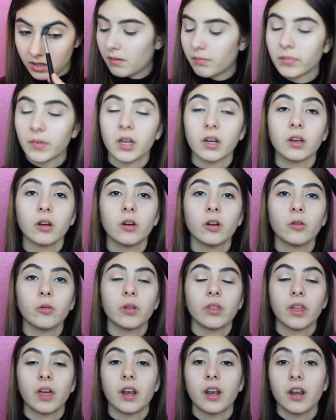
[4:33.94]
I'm gonna go in
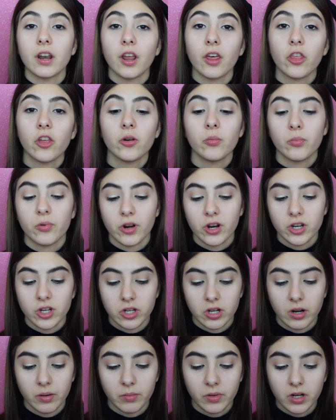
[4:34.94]
with another brush
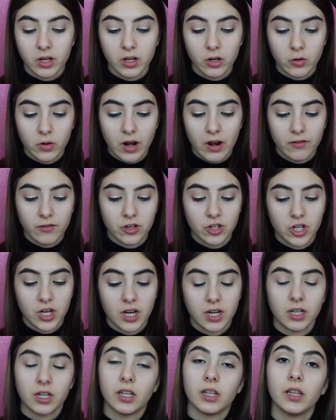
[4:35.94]
and I'm gonna grab
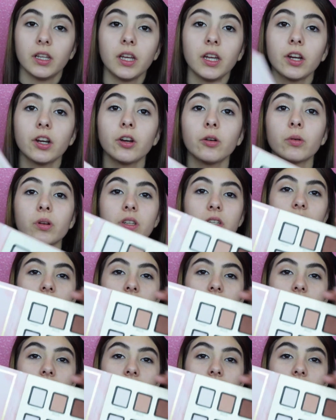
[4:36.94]
Chandelier, which